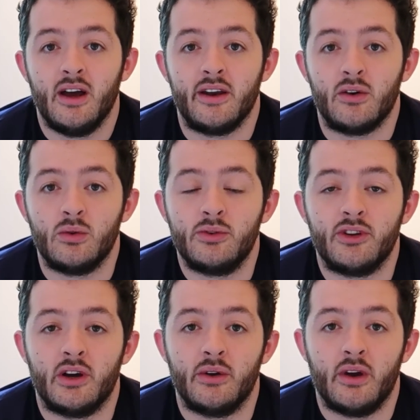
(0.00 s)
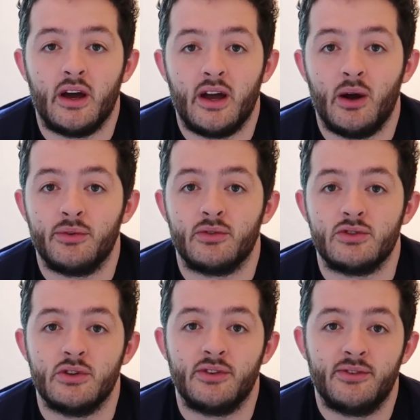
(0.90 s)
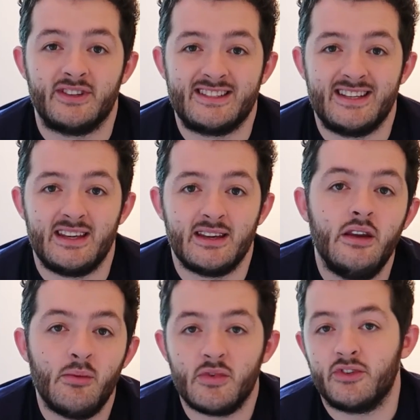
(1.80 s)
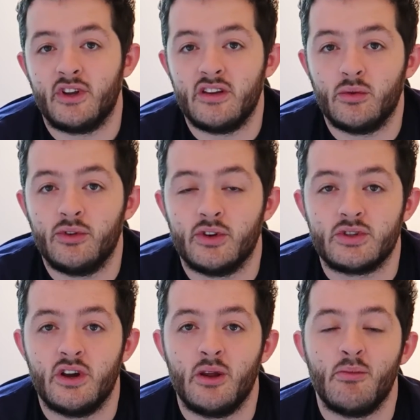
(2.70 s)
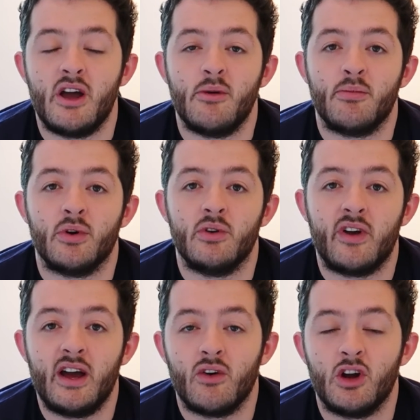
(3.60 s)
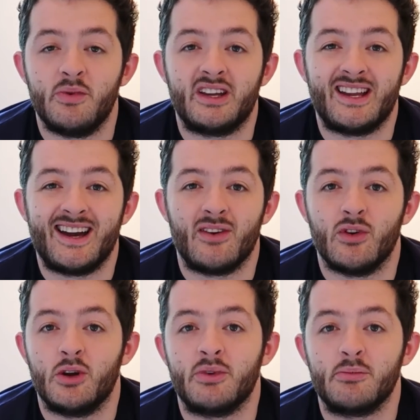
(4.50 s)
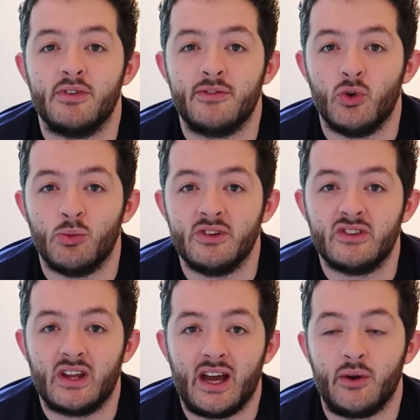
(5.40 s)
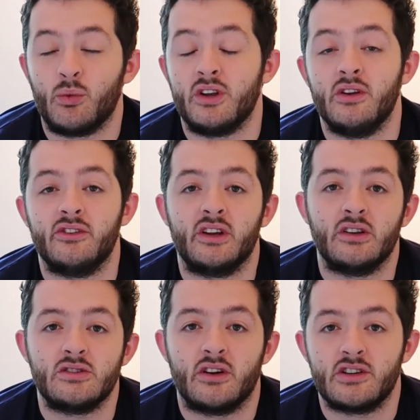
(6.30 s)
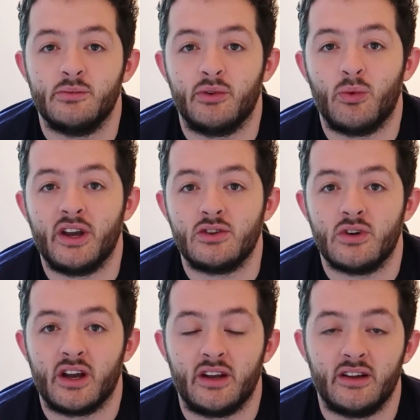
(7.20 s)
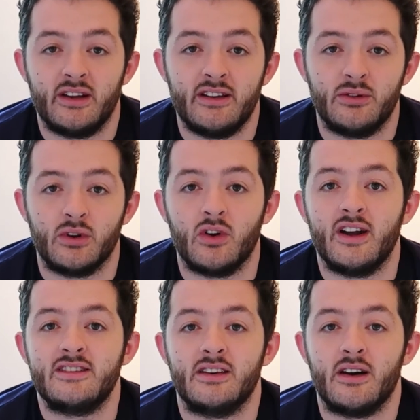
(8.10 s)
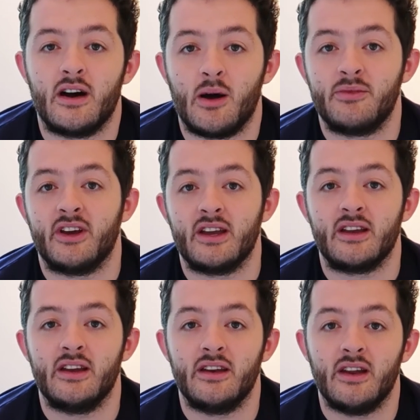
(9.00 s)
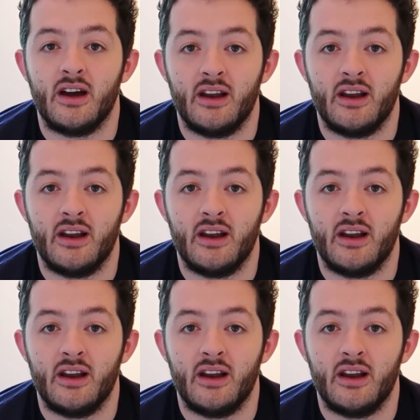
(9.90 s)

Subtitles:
and it also helps to reduce fatigue. A number of studies have also shown it may improve aerobic and anaerobic performance, and when used in conjunction with weight training, lead to a greater uptake in